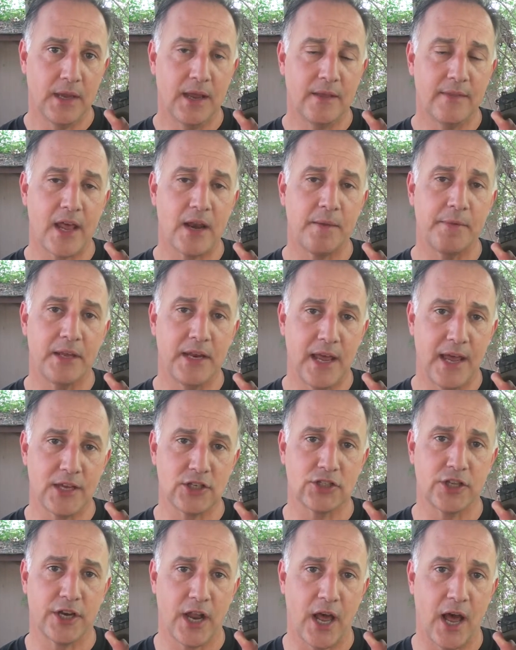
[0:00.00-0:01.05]
And that'll be an
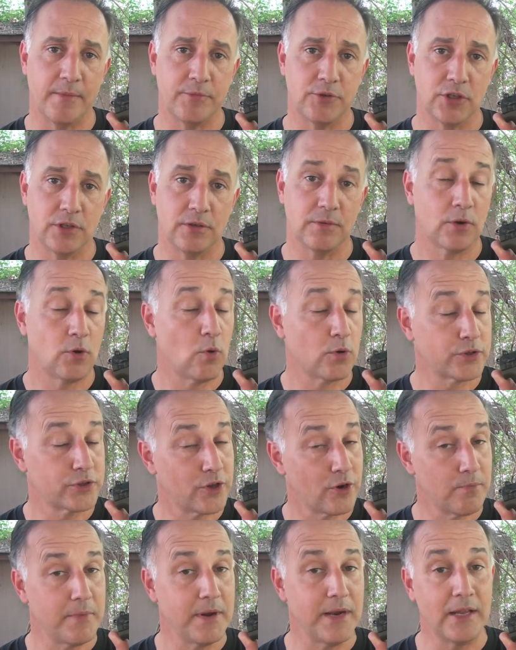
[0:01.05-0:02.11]
excellent option. Of course,
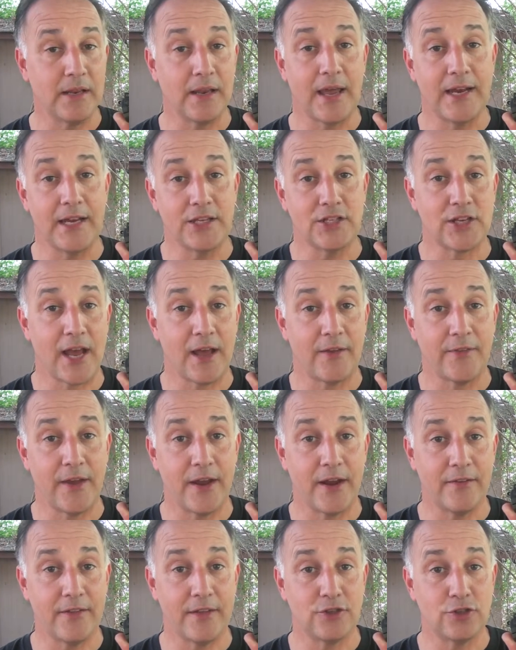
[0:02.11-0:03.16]
there are many ladies out
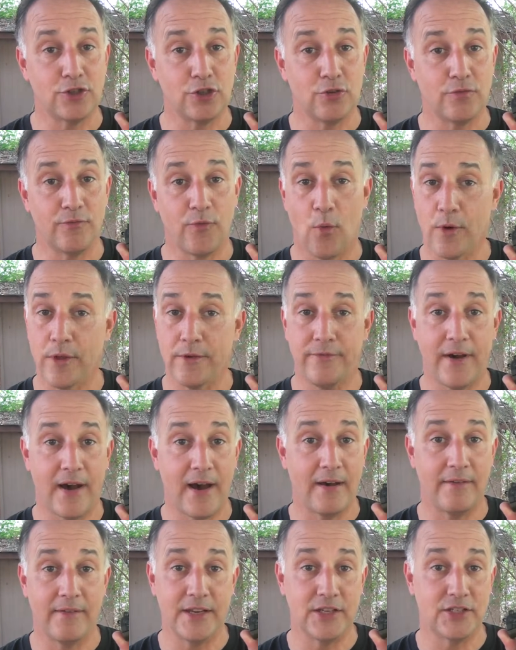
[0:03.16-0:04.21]
there that shoot
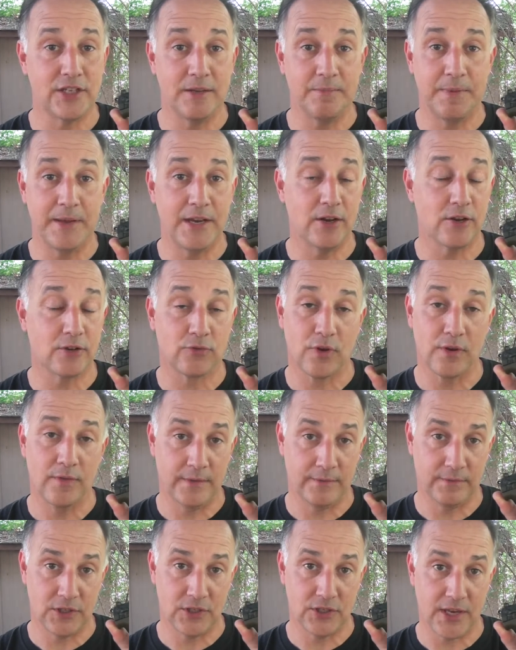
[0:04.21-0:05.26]
45 ACP or
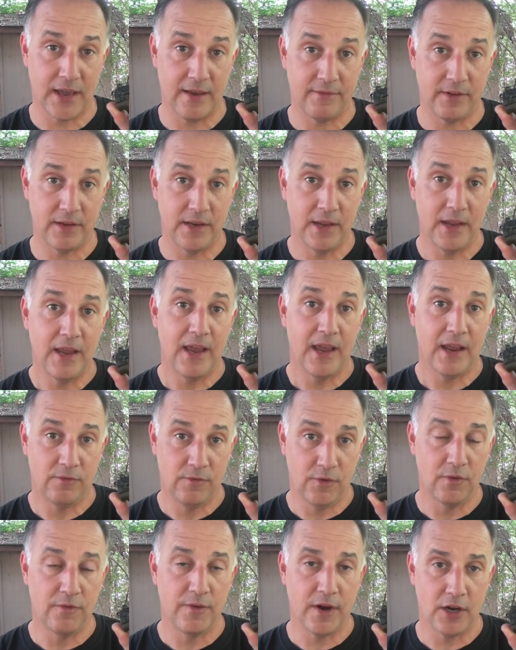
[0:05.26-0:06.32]
357 and
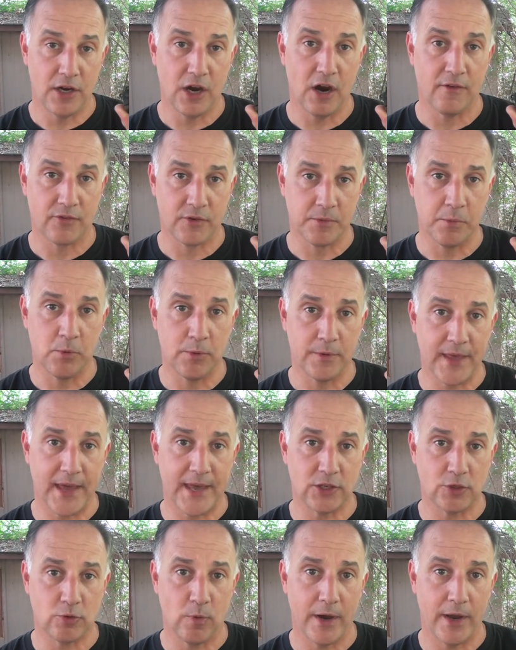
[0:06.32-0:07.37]
feel very comfortable with
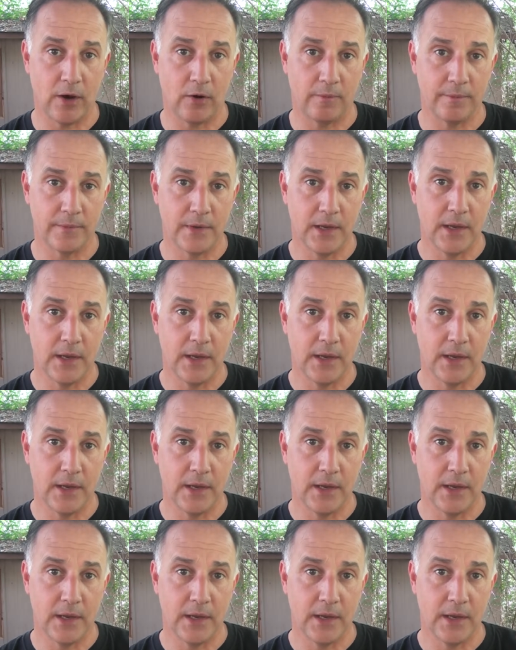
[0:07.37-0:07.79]
that as well.